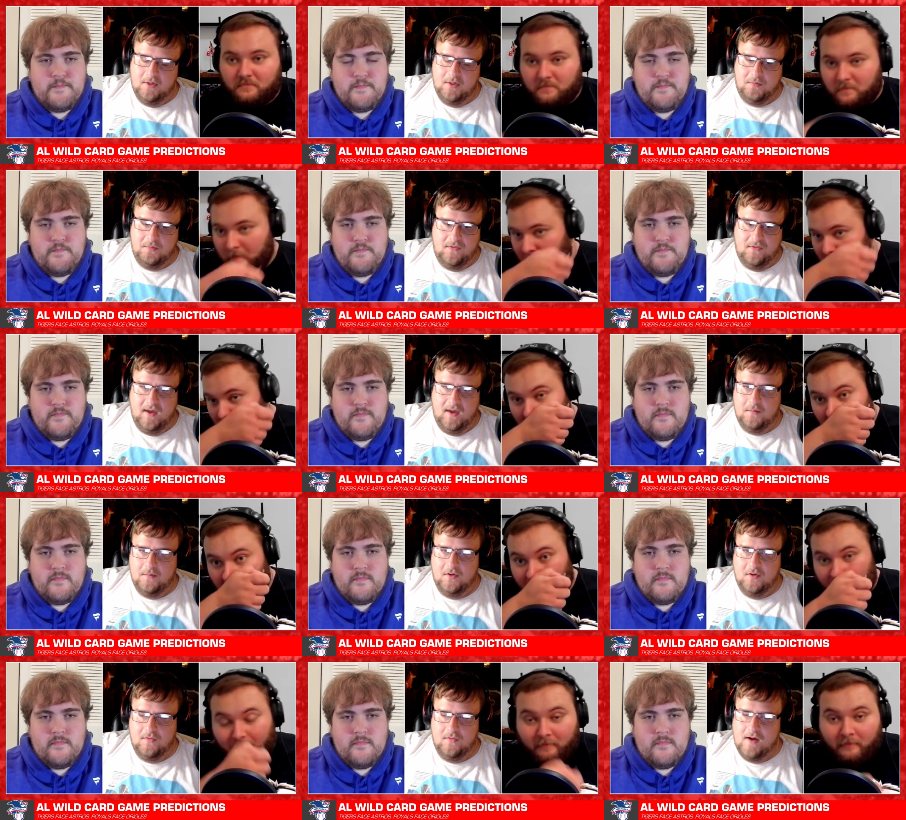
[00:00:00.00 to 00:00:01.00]
Speaker 1: makes me sad
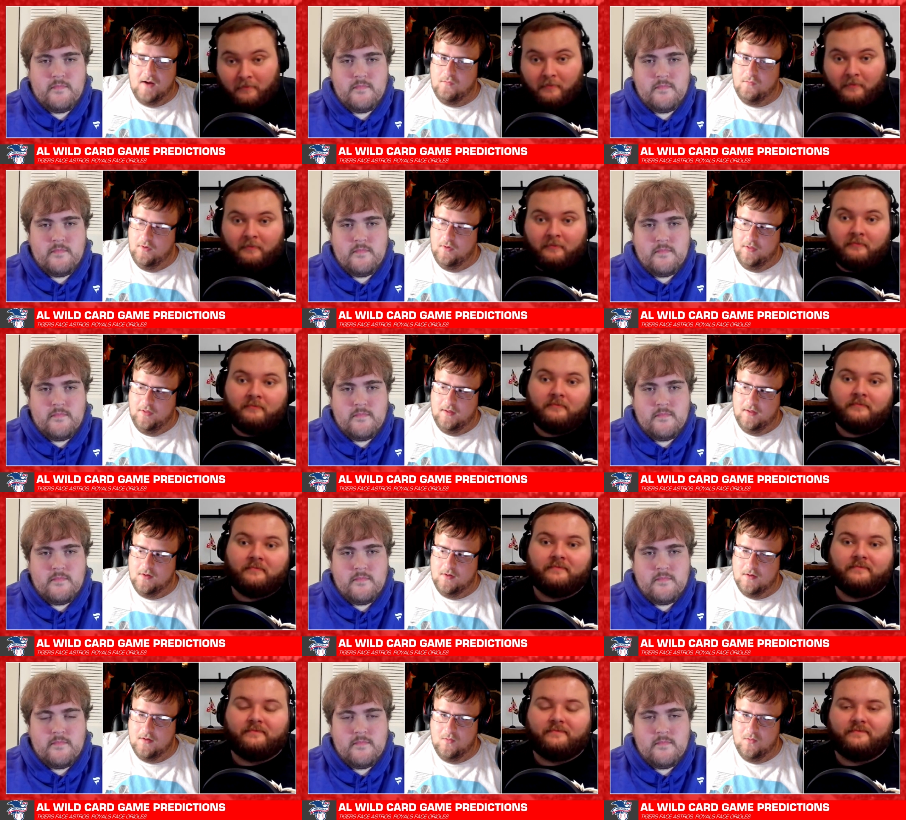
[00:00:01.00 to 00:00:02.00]
because I
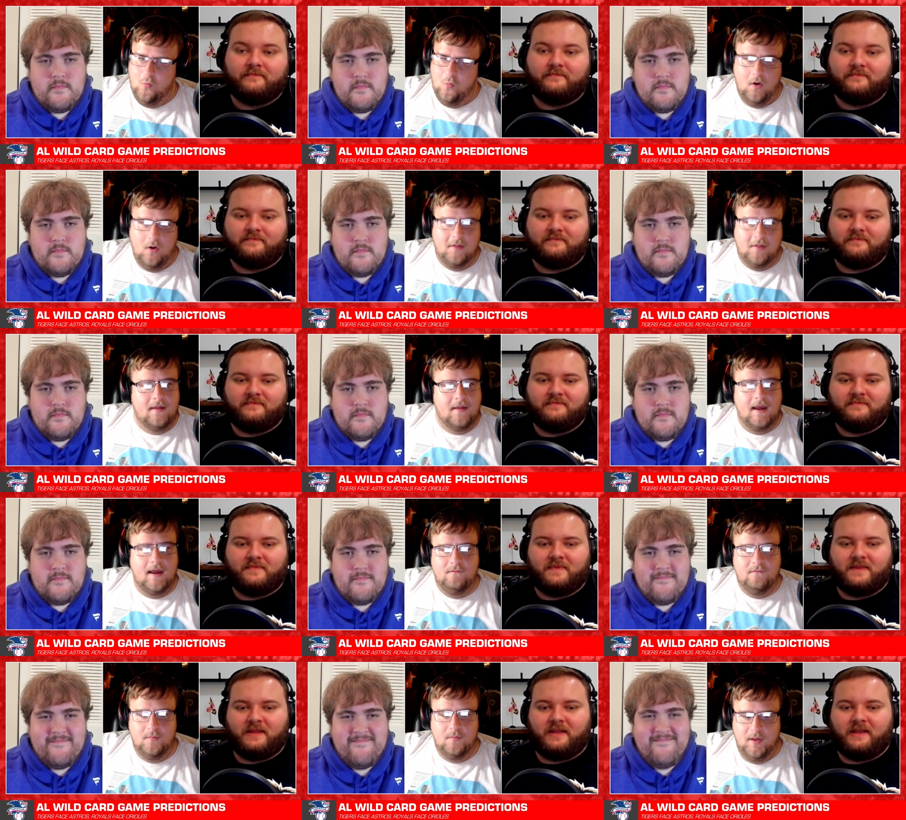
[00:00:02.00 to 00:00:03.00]
really wanted to
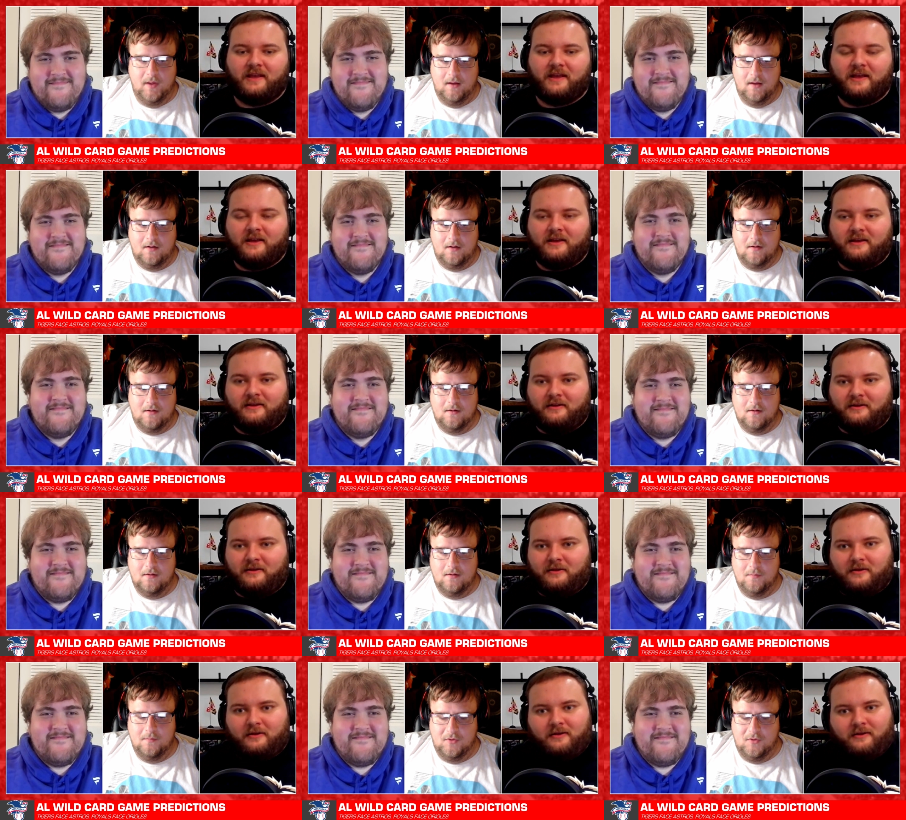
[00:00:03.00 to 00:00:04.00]
have the bet
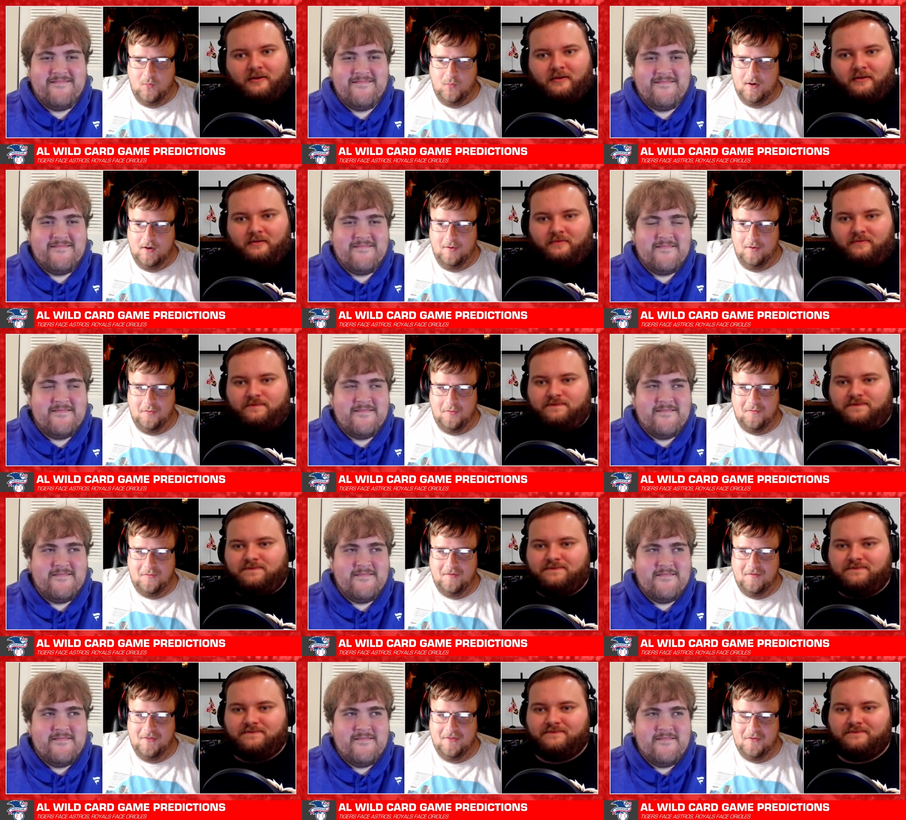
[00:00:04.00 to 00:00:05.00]
between us
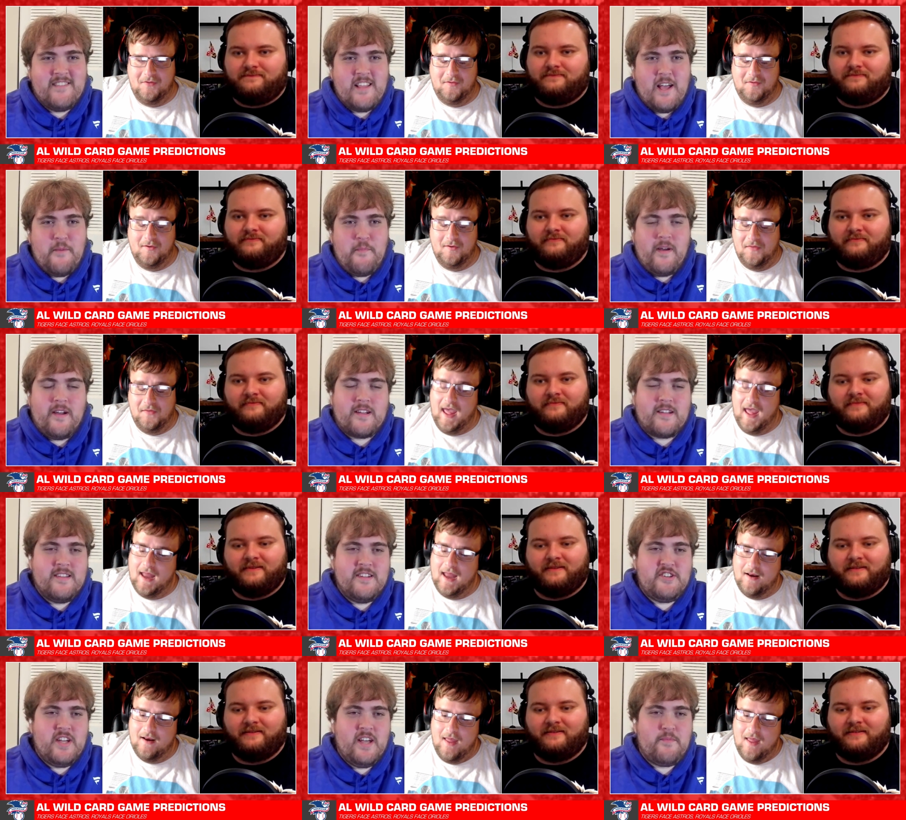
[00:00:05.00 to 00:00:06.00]
in this series American
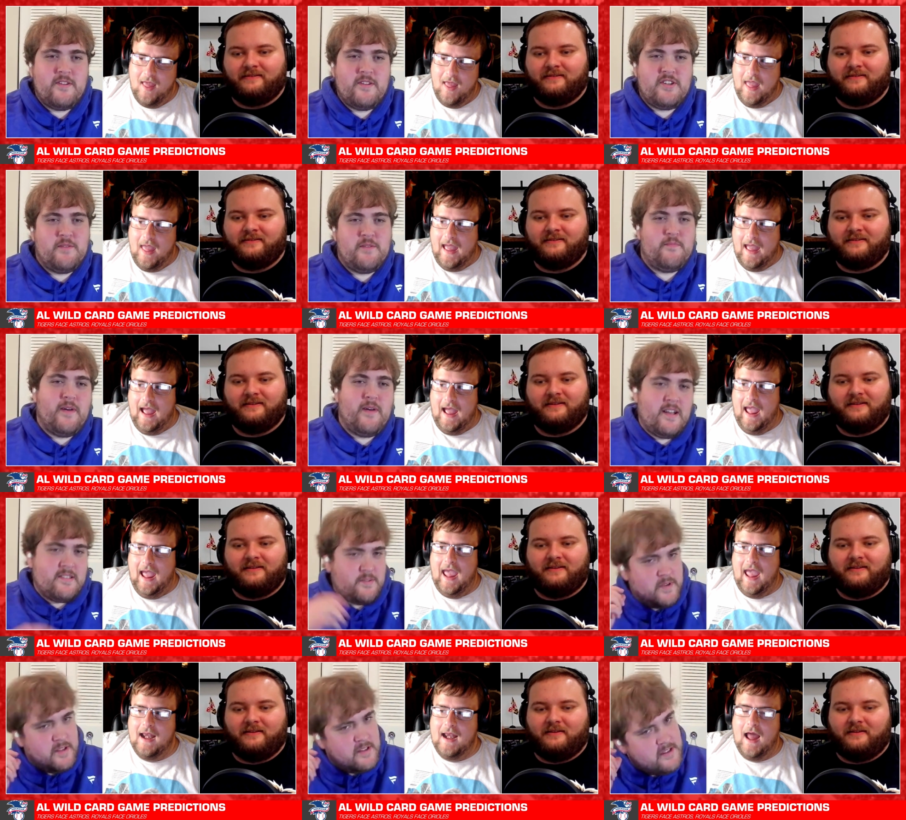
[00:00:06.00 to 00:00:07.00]
and
Speaker 2: championship
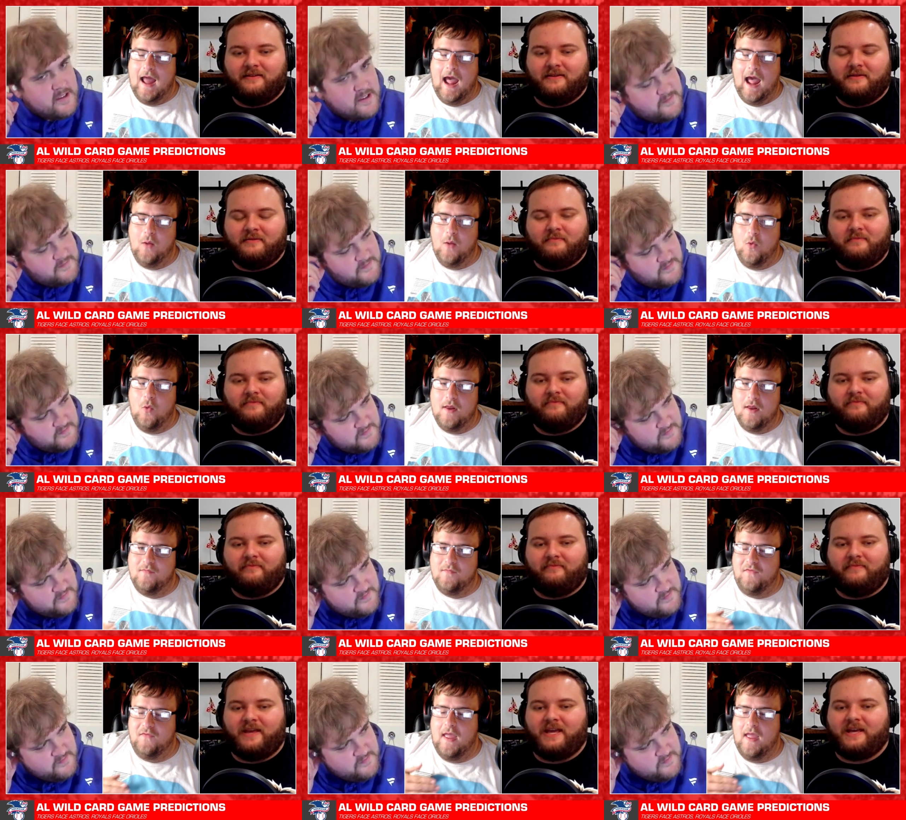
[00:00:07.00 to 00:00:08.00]
possibility. And I would
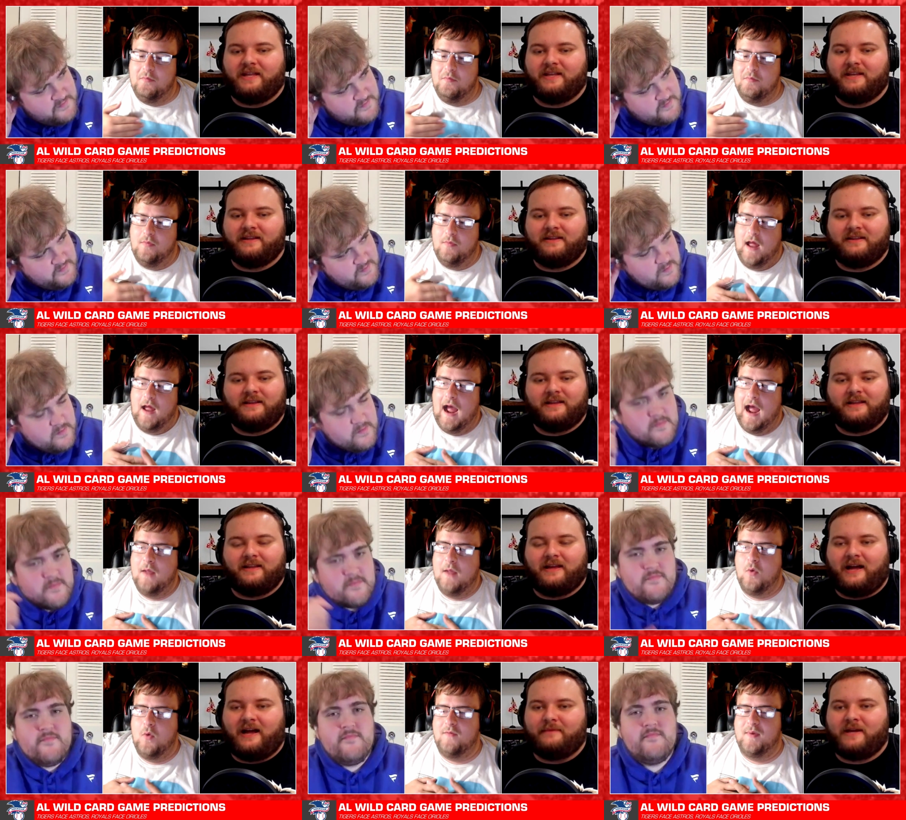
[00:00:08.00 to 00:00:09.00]
Speaker 1: have and I
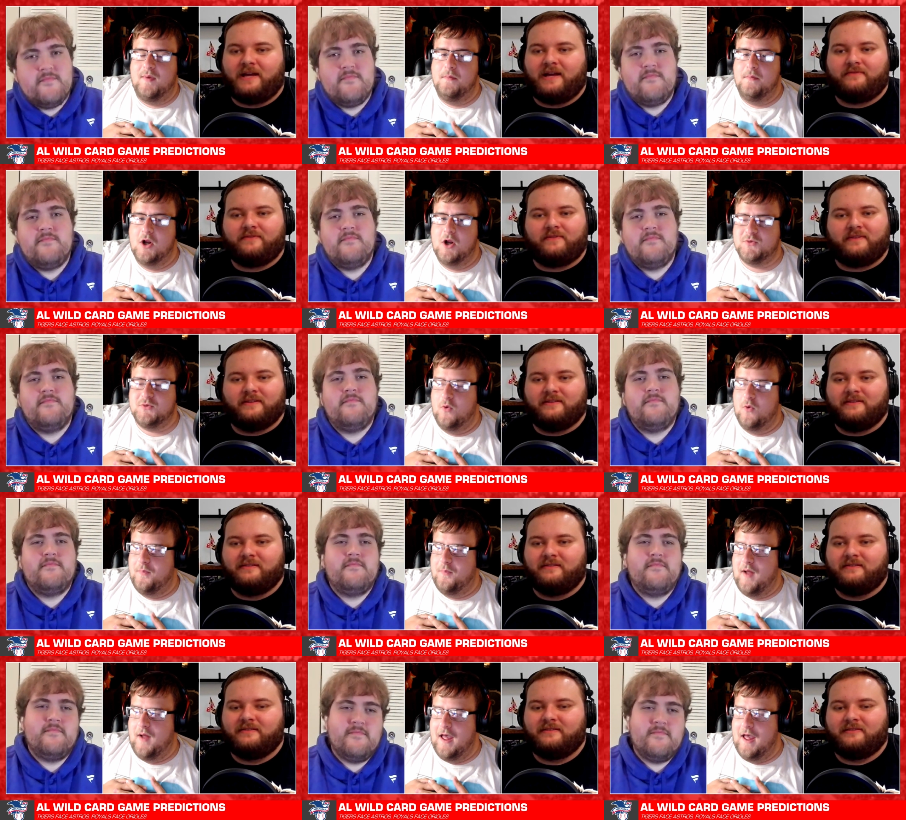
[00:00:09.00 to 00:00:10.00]
would have been much more
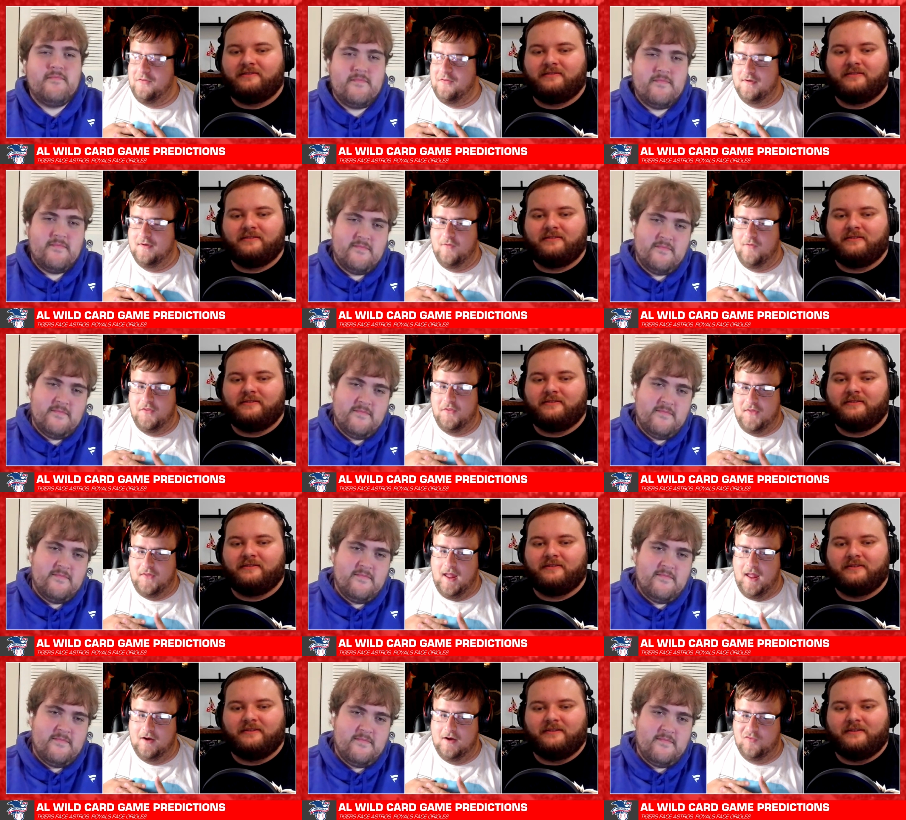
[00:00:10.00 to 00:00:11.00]
positive on the
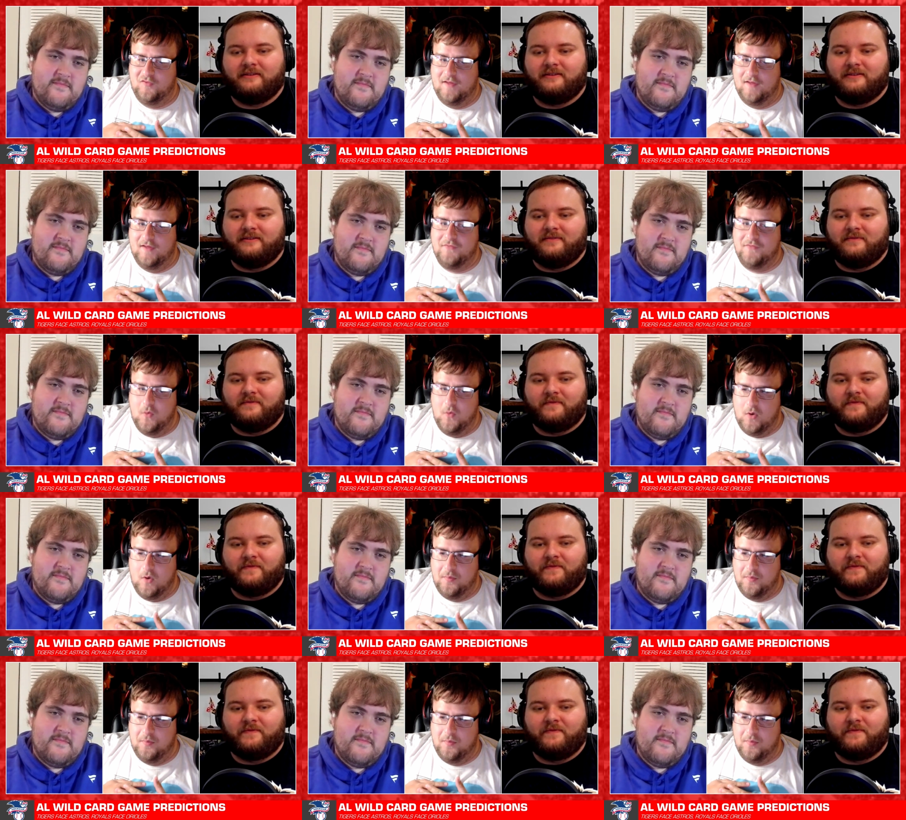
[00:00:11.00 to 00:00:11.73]
Tigers if they were